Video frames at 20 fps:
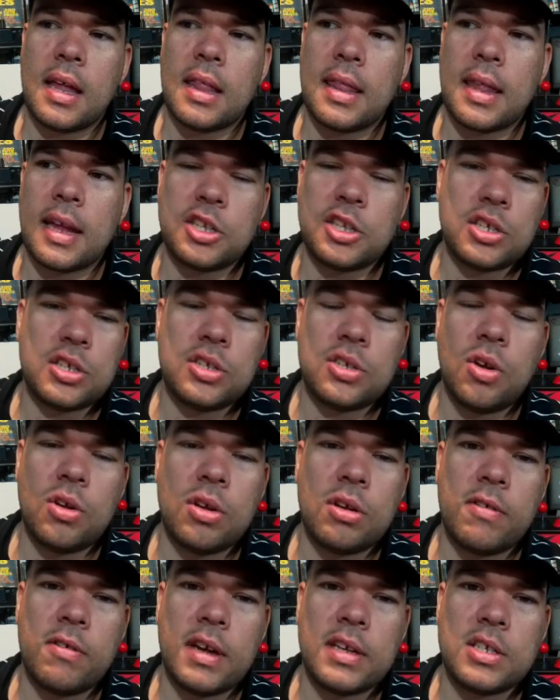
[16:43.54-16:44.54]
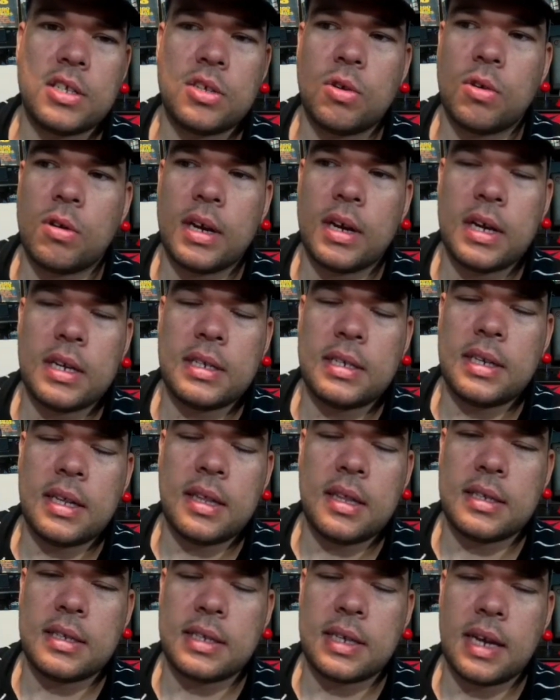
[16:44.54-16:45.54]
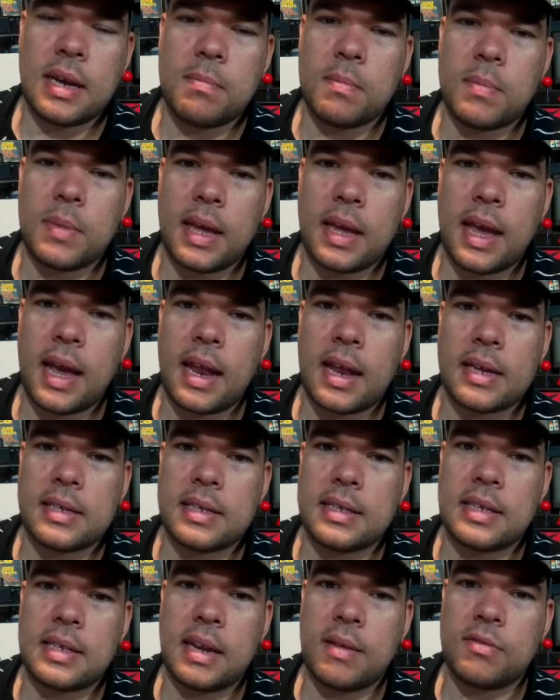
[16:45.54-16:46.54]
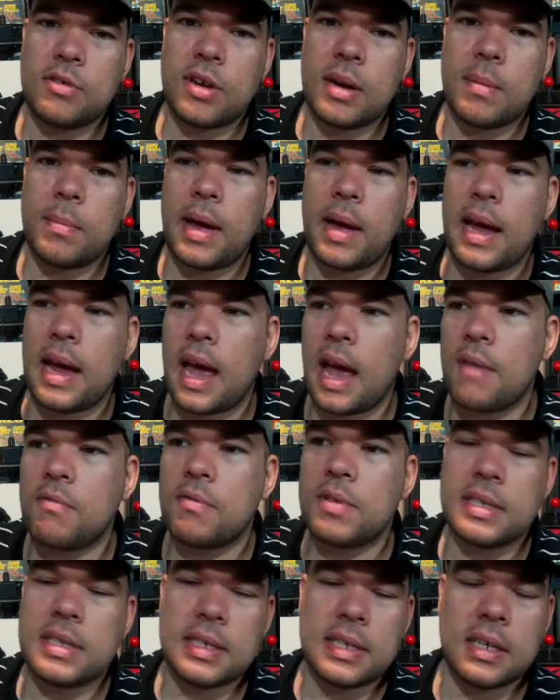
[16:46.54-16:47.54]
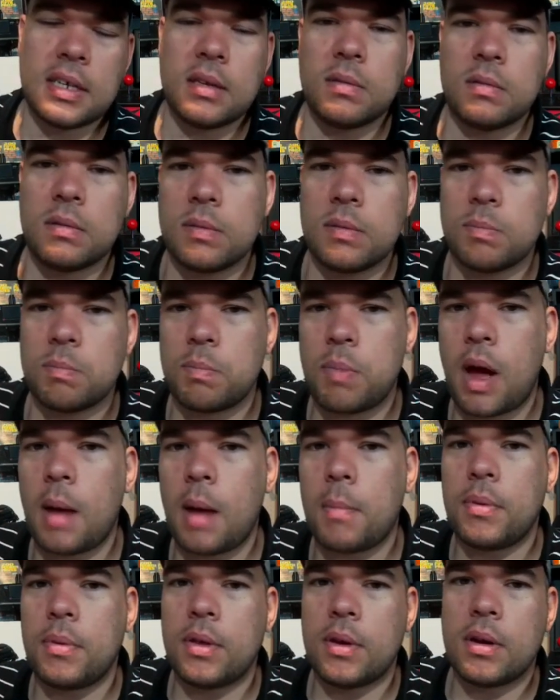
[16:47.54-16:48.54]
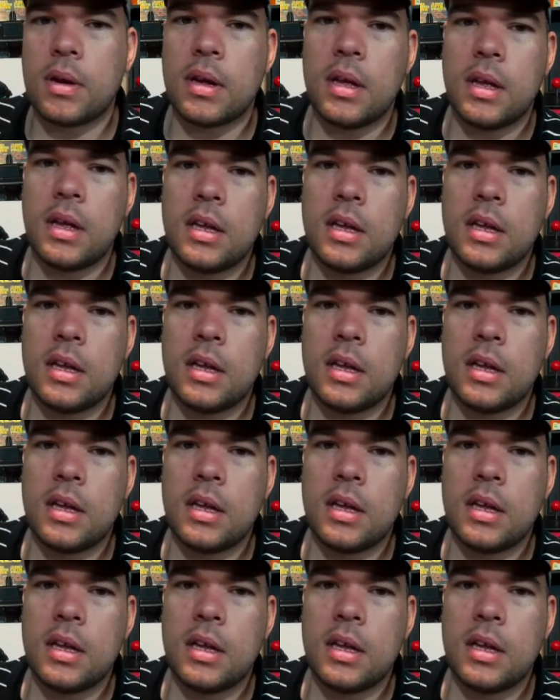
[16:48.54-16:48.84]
that just told a great story and did the same mechanics instead of trying to buy every single popular